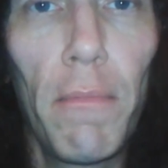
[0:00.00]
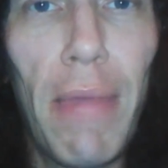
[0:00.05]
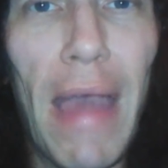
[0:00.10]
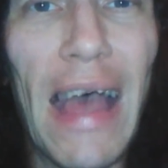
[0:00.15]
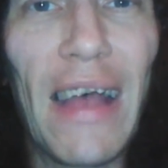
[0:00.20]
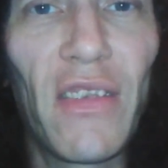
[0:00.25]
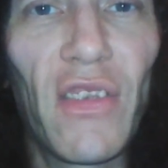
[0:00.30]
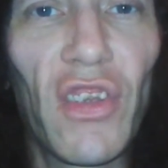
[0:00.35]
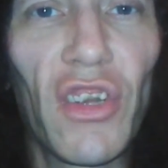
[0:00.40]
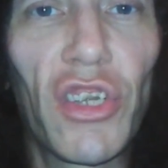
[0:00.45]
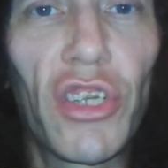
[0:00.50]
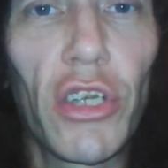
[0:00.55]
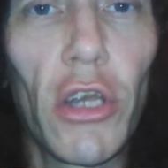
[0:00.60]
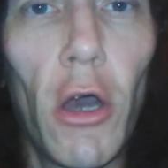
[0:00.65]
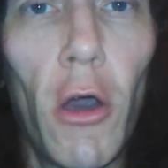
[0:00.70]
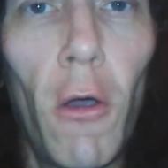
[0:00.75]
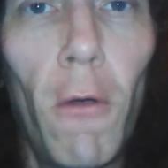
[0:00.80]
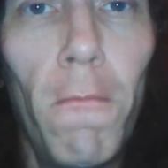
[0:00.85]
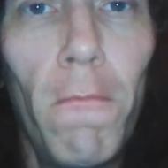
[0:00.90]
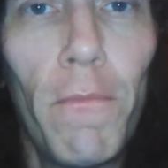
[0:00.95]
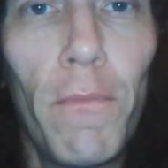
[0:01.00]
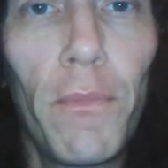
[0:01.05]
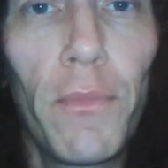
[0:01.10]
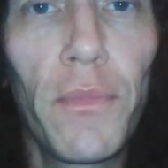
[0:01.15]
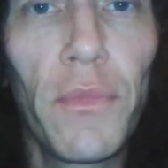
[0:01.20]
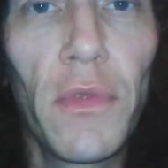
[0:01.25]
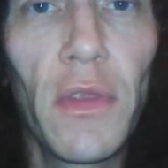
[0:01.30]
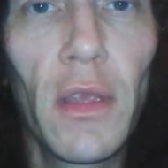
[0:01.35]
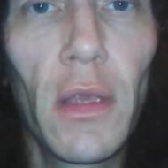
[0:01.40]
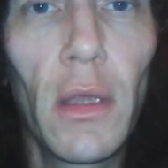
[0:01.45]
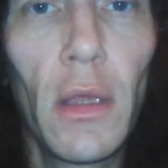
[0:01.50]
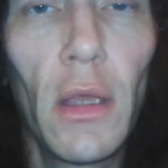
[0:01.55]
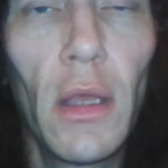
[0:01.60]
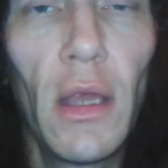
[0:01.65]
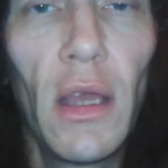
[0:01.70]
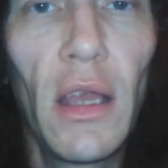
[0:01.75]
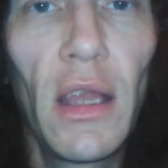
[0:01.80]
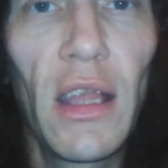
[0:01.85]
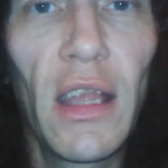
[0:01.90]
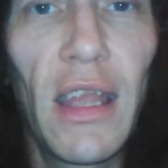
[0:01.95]
Pastor Joe,
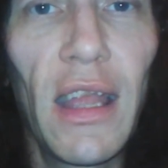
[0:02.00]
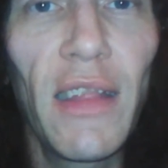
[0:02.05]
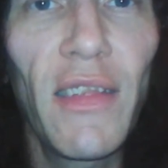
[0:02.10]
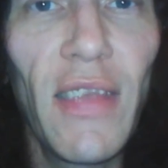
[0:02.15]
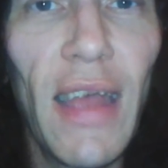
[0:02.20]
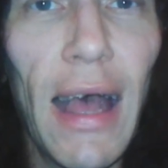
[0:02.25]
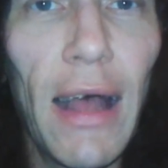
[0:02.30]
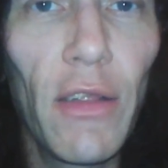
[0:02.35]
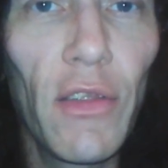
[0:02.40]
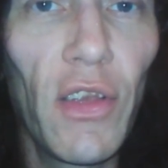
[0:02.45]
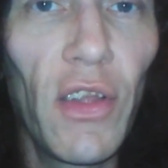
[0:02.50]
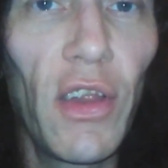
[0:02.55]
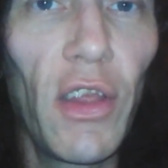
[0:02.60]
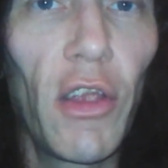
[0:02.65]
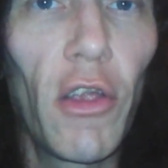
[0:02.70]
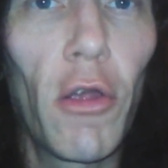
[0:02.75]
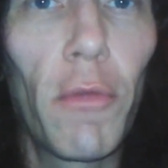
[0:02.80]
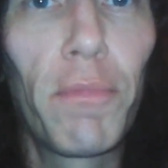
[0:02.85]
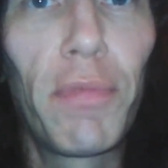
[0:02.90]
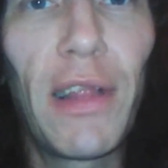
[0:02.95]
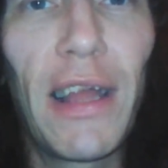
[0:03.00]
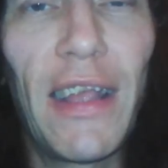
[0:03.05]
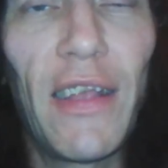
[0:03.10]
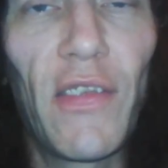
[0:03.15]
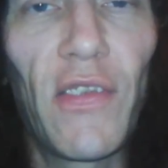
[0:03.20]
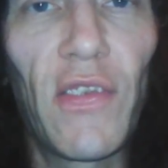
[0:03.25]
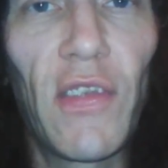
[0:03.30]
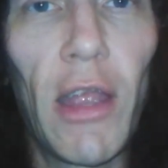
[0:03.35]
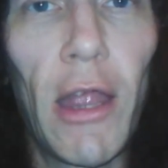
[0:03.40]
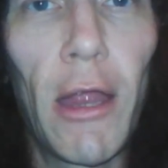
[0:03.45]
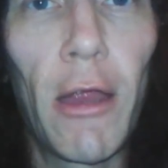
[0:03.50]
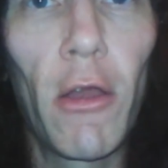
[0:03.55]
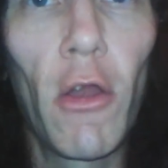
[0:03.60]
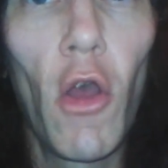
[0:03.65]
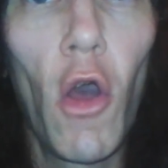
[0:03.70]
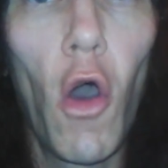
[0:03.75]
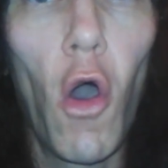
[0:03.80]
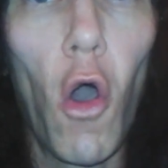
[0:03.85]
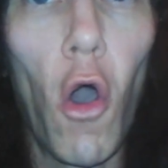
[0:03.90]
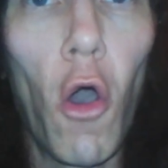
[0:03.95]
get down to your place there,
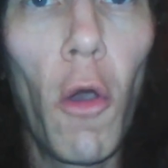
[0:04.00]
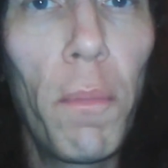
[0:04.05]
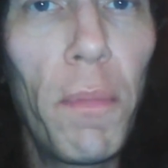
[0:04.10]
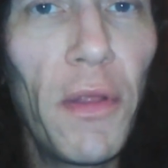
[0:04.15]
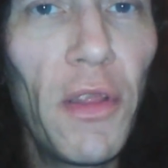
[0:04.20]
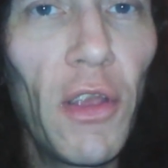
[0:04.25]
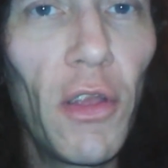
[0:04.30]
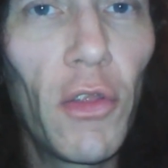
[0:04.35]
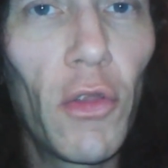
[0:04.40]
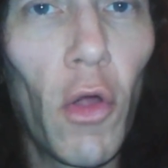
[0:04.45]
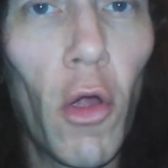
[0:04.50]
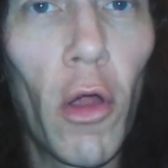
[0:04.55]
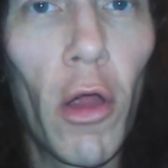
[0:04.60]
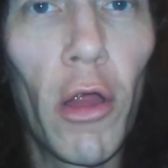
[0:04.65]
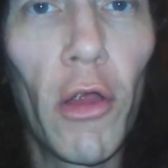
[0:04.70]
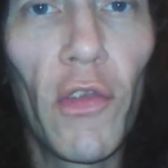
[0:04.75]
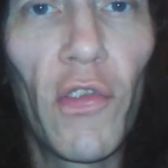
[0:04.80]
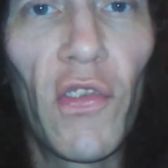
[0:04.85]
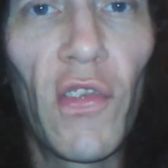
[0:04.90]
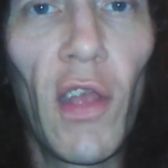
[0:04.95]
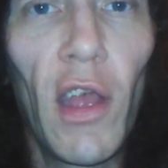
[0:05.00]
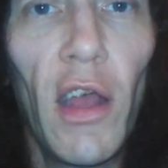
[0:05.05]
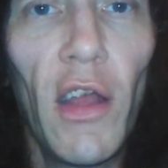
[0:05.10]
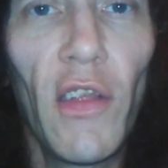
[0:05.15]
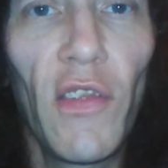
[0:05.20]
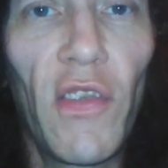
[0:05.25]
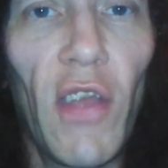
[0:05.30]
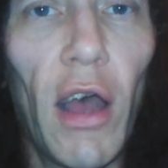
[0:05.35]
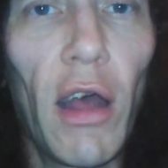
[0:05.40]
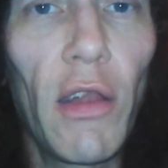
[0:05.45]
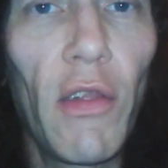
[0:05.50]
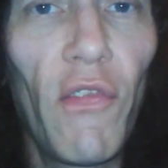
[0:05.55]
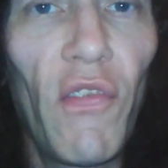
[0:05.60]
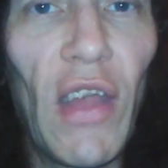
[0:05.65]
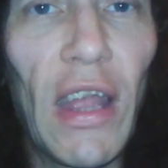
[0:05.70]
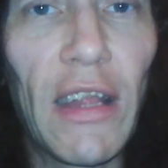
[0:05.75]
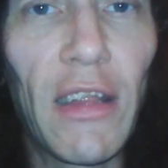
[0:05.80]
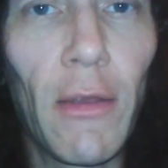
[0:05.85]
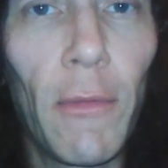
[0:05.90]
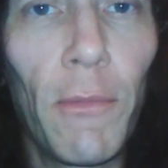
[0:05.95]
open the doors, tell the
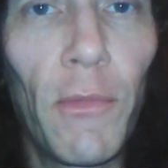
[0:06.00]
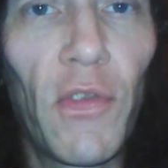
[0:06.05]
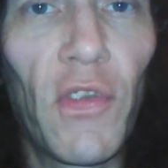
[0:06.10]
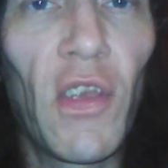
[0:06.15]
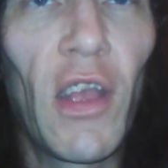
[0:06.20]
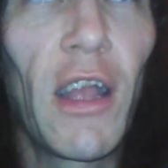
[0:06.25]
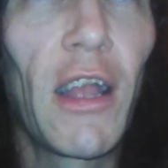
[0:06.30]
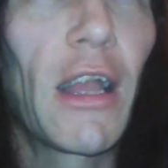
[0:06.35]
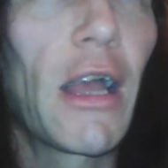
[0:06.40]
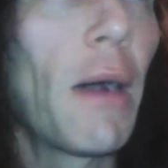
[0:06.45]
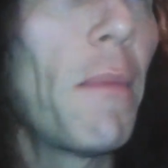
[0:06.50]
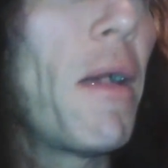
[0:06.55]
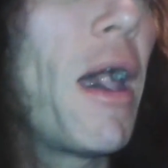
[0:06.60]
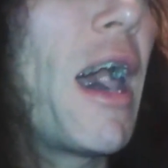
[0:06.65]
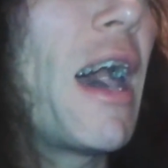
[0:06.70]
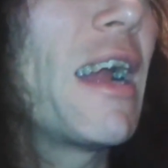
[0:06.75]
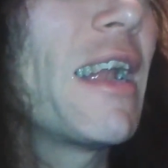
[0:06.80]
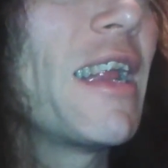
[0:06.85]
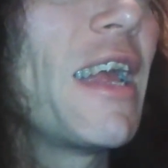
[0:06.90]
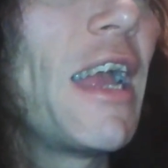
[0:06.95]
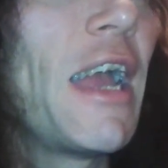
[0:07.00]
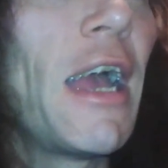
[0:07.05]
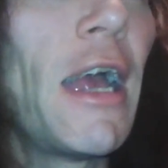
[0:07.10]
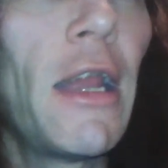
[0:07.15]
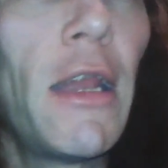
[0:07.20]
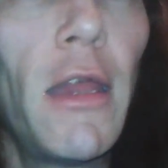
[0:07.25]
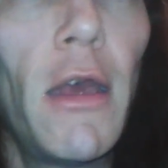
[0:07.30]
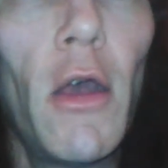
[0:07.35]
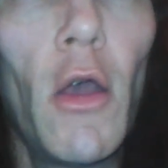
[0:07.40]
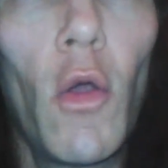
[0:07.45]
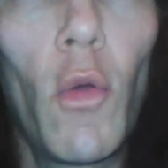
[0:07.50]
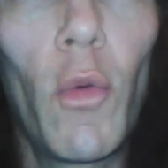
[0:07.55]
victims, come on in.